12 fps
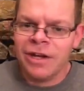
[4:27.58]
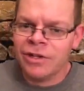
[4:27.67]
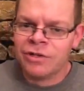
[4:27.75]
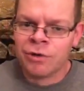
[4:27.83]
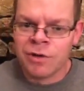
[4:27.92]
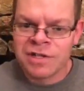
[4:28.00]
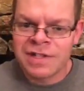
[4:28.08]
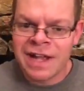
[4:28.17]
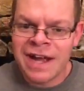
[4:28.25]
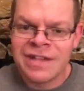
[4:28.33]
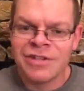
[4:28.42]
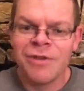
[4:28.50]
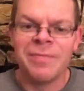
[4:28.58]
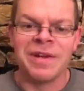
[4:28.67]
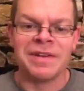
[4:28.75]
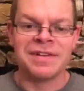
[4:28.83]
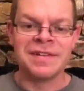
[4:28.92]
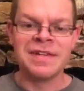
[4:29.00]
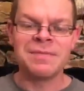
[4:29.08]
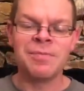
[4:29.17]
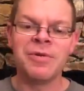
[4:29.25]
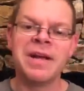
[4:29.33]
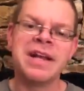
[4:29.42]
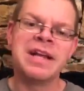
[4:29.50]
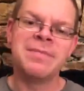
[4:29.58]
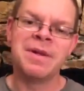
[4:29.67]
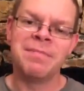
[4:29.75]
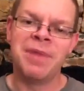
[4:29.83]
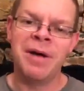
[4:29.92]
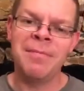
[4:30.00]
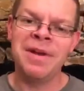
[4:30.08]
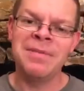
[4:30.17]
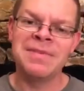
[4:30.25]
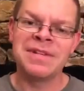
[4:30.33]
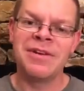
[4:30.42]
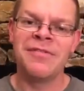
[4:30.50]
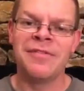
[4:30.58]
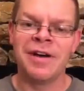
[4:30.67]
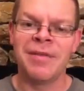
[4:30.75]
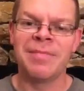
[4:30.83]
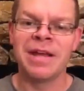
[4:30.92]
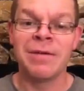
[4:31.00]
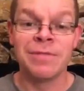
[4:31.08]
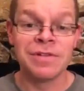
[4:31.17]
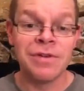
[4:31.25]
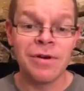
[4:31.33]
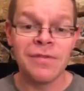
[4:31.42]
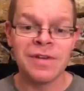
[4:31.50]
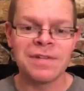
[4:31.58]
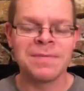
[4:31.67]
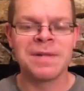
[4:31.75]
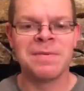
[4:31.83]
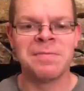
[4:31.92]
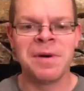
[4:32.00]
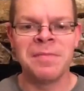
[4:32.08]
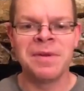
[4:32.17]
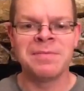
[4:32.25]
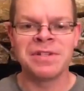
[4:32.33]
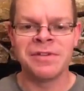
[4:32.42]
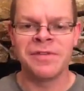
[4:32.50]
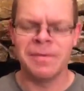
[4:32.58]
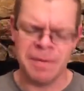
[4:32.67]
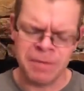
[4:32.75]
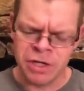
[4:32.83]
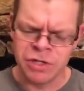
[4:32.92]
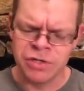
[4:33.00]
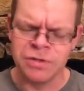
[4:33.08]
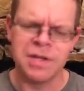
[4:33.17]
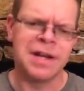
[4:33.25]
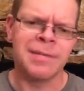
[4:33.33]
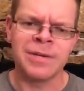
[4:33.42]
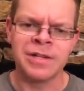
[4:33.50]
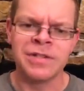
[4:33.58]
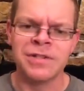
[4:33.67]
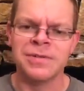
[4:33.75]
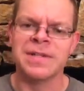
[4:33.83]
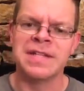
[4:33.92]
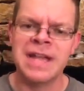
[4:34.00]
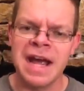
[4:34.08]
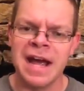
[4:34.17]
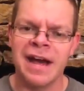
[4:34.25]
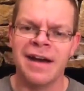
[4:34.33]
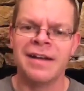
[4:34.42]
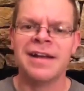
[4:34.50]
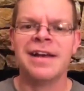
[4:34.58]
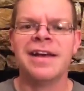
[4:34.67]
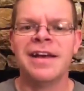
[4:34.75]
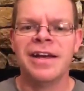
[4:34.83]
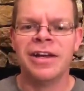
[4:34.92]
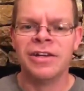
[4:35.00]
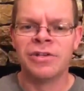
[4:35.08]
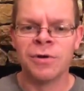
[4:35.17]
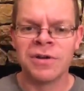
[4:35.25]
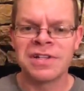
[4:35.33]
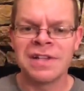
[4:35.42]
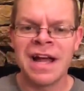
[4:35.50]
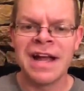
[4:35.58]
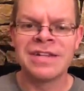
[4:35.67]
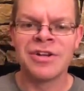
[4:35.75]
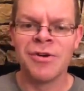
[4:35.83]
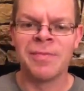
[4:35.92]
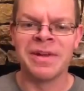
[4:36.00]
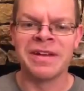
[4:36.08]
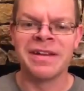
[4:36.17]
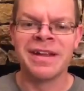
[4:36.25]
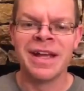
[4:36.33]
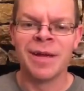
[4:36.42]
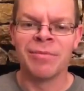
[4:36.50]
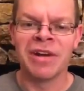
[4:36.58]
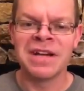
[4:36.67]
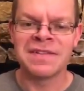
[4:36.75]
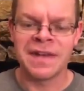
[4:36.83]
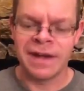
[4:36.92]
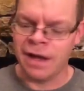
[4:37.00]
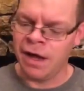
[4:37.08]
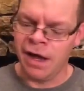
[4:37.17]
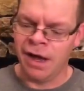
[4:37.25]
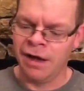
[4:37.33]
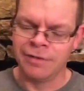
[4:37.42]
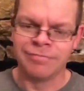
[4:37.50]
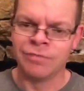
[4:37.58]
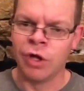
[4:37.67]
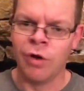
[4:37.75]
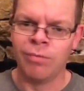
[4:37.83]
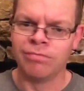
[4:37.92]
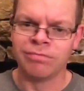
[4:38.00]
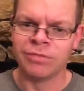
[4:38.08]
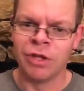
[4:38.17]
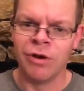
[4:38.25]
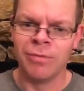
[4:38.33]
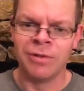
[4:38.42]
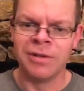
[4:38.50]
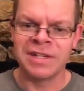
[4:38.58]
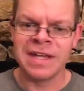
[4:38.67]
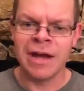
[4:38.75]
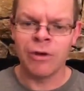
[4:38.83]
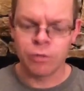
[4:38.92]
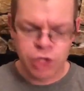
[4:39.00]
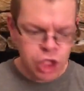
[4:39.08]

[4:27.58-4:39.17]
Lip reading: Door slides open. To this point, he'd been pumping himself up. He was nervous, but he'd been pumping himself up. I'm going to do it. I'm going to do it. Yeah. Door slides open. Brain's like, nope. Look down,